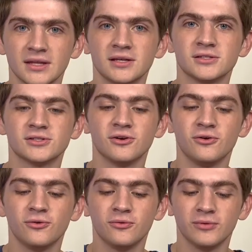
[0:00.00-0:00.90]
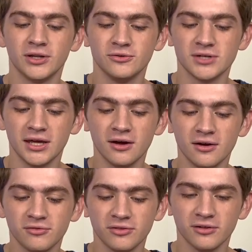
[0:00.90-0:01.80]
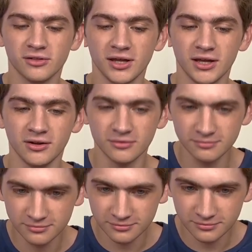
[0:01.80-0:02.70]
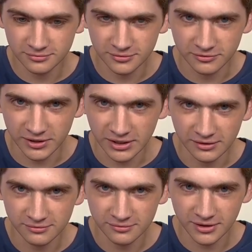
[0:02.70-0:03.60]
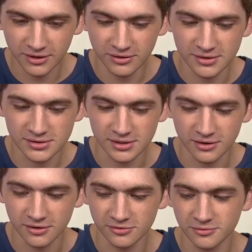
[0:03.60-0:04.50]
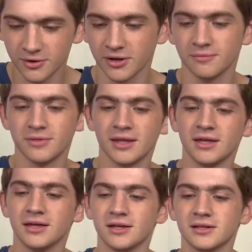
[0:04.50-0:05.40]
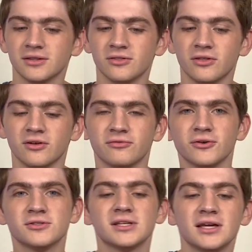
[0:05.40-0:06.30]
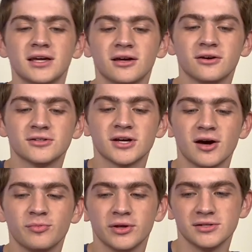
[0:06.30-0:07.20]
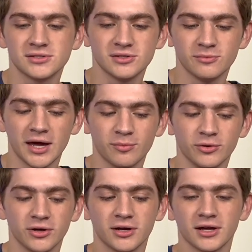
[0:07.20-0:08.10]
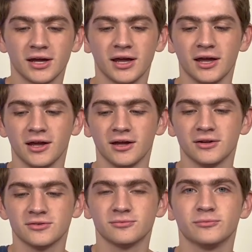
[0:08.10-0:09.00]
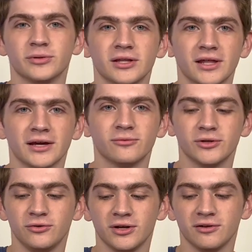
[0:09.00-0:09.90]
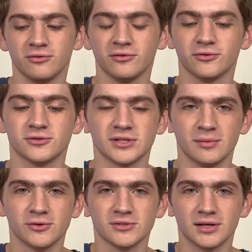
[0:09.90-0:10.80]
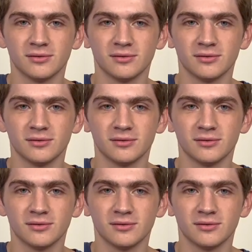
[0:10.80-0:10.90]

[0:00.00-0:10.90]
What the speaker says: So when you take off the lid, if I can get this thing off, okay. The first thing on top is the MacBook, but when you get it for the first time, there's